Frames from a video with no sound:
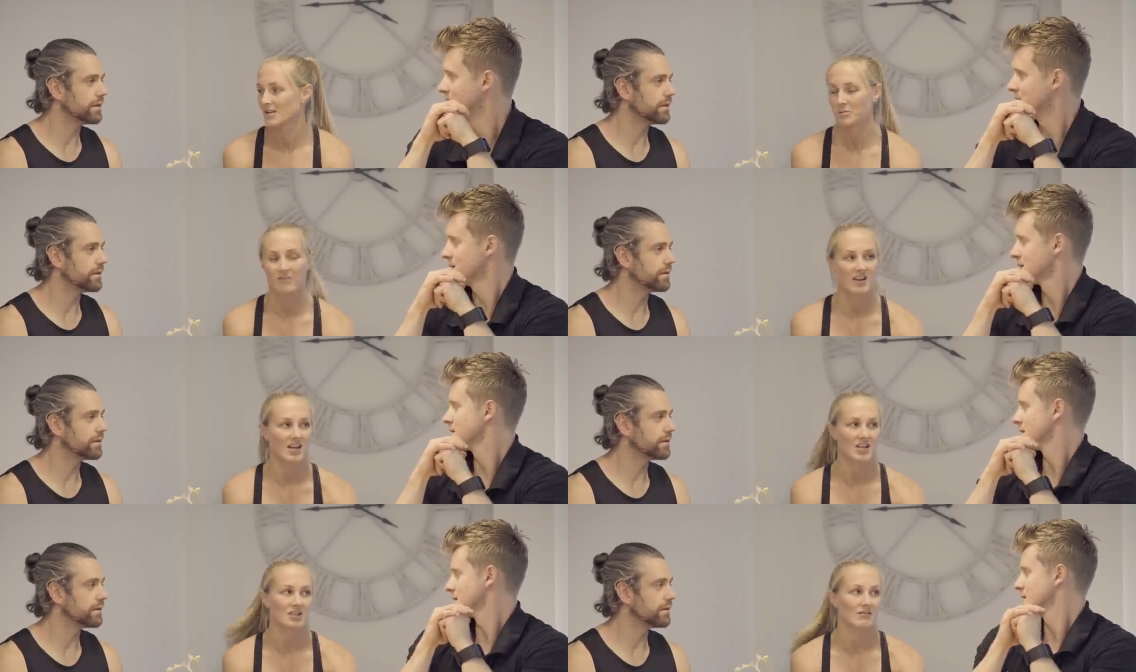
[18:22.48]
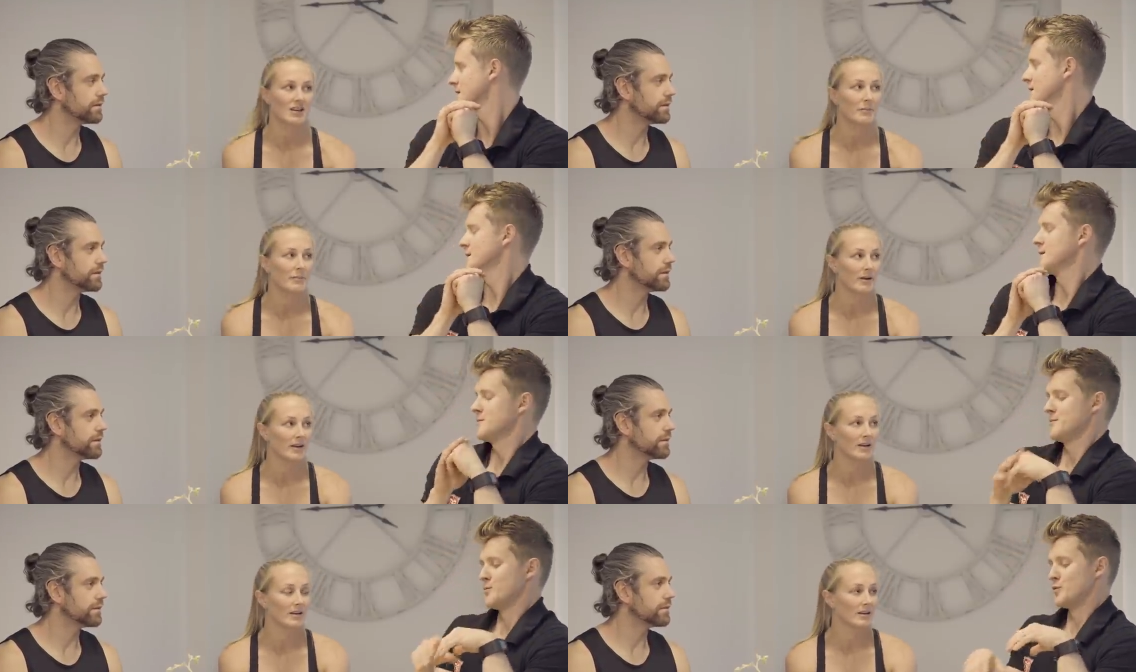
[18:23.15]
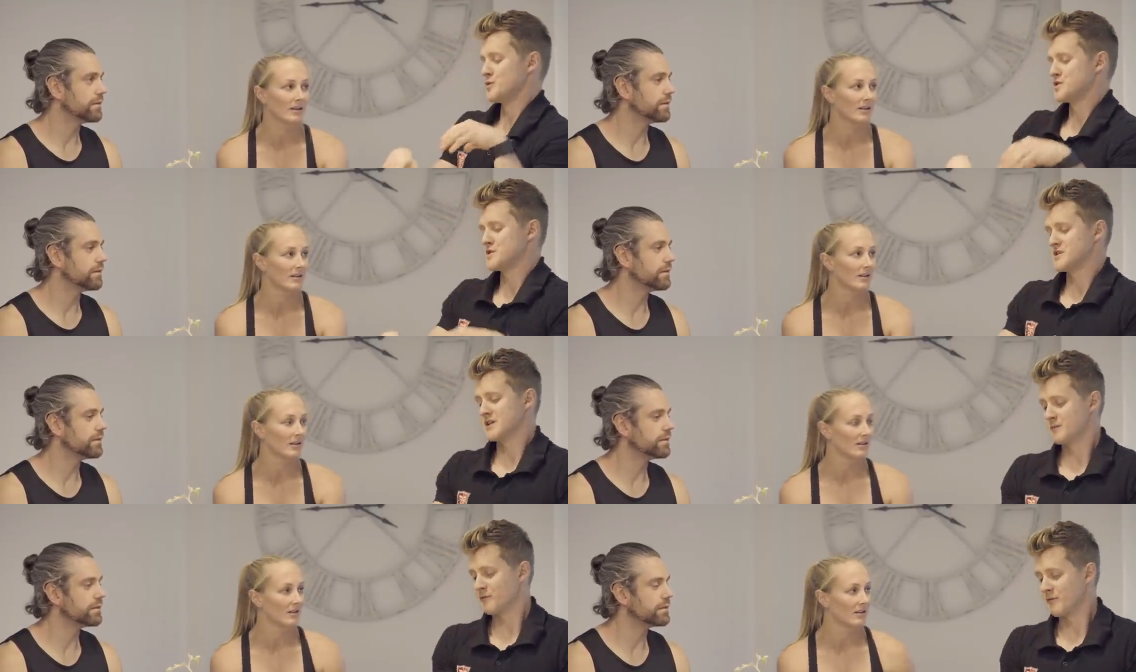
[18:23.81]
Speaker 1: to yeah. prevent injury. But. but would
Speaker 2: you
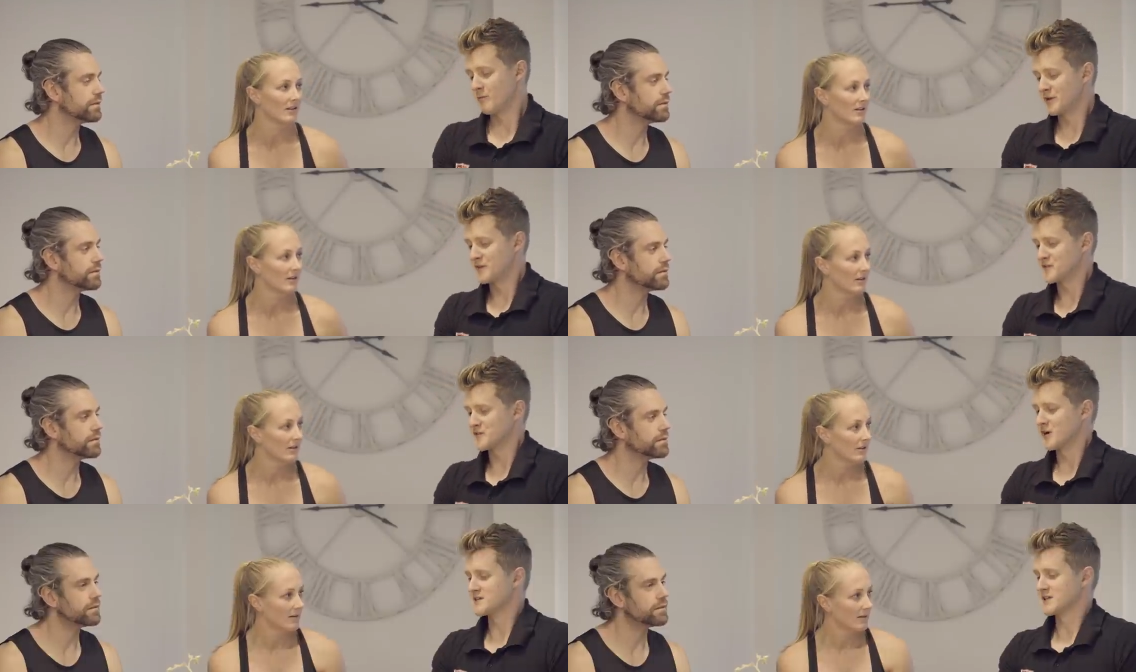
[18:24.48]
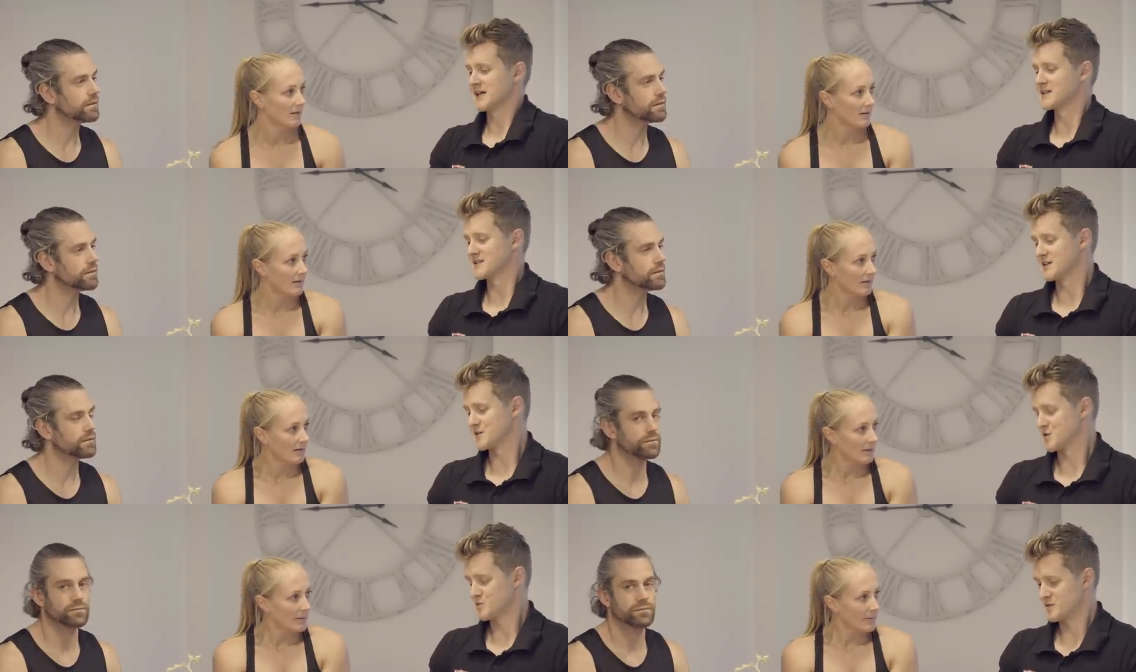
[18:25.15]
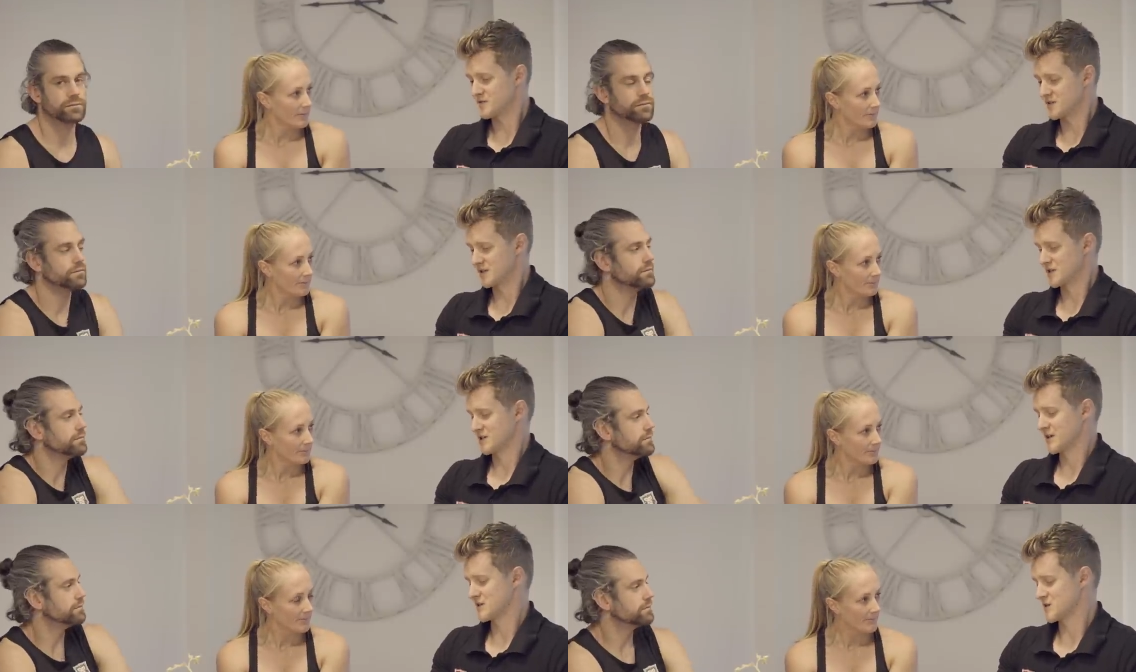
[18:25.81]
say that from when you started calisthenics, because we've seen a
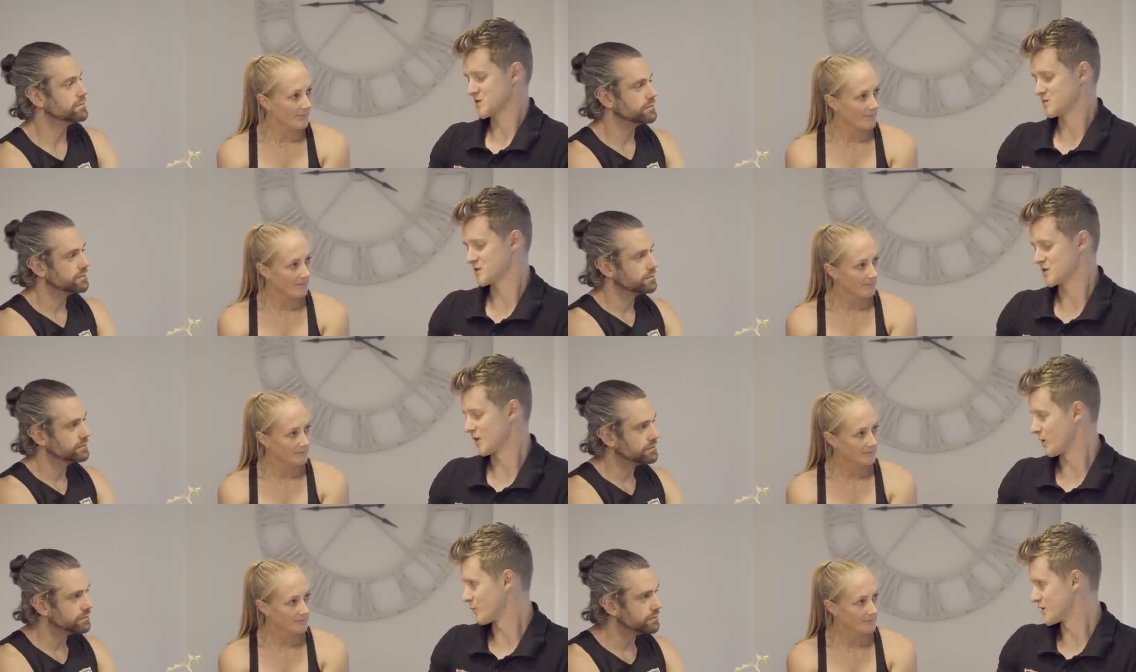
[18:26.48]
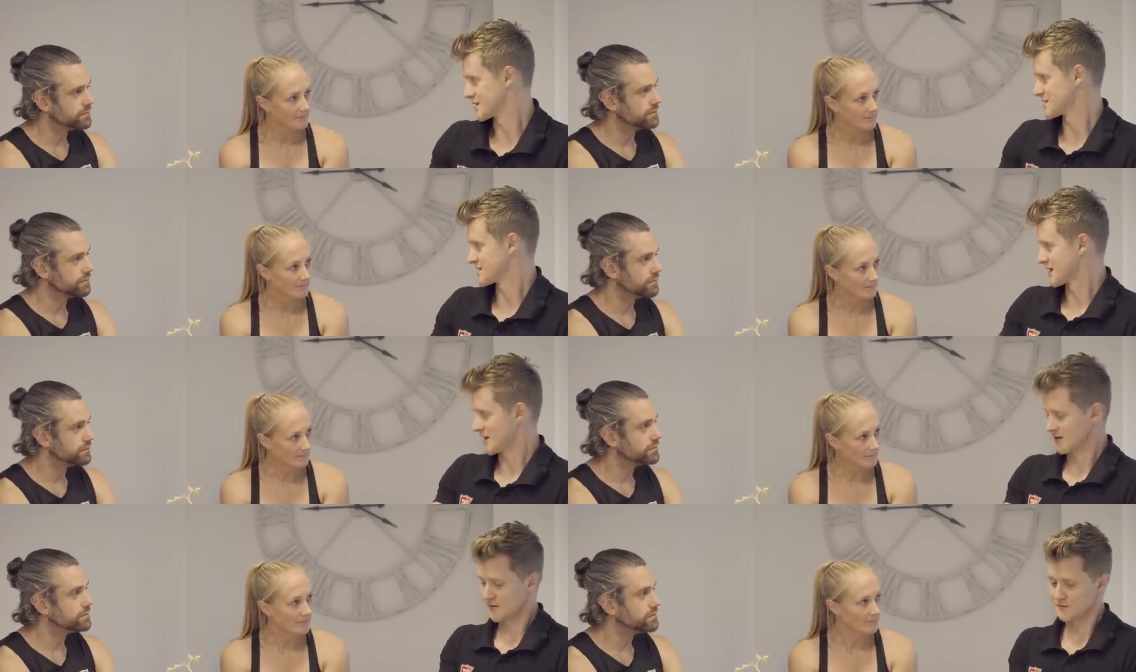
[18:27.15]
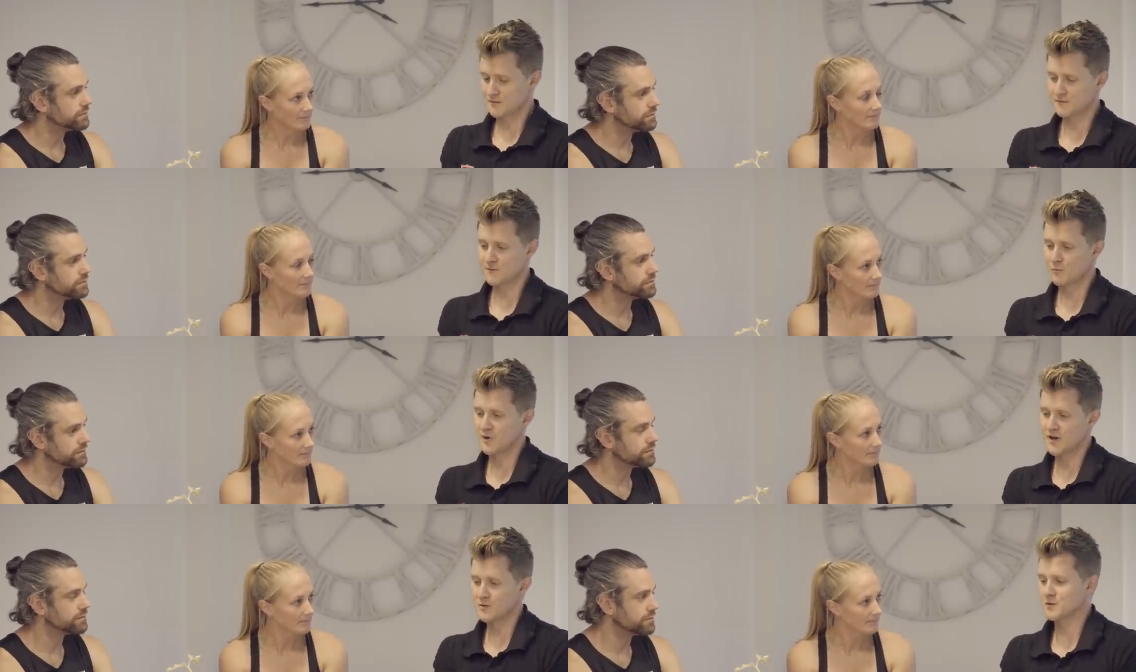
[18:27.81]
change since we started working together, from
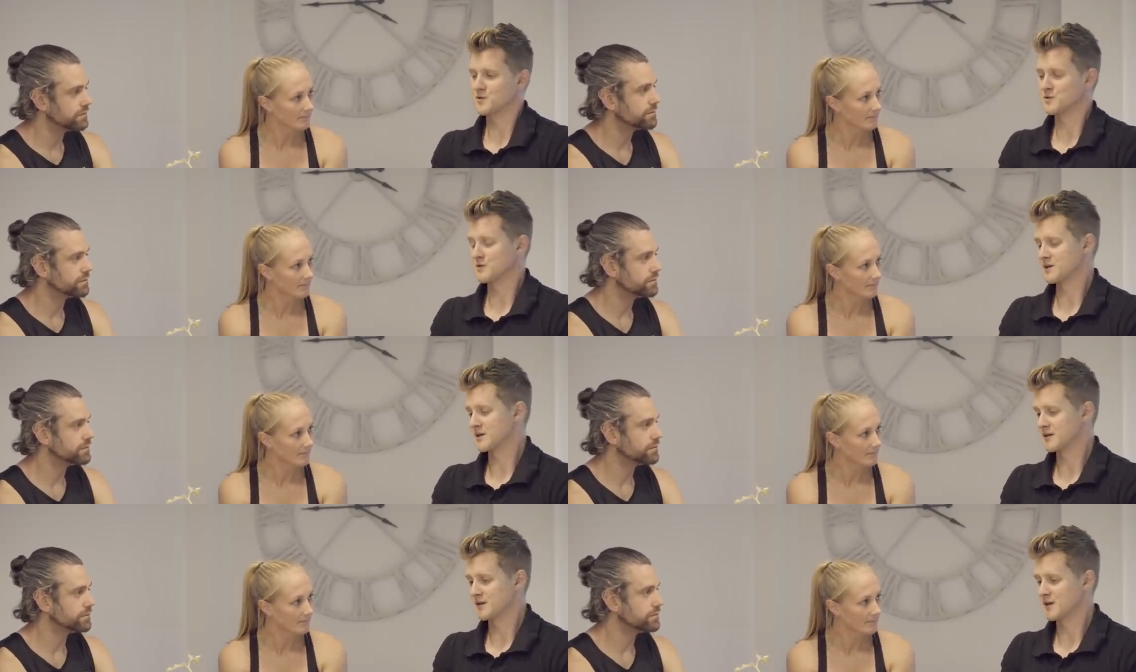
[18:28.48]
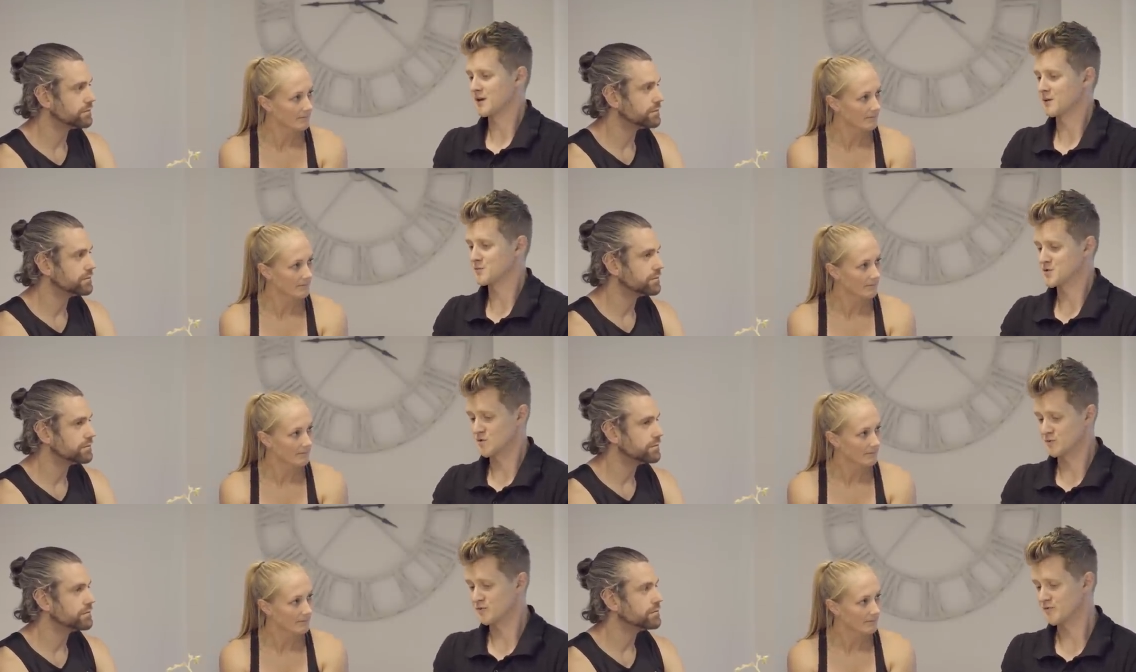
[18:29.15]
where you were doing um, stuff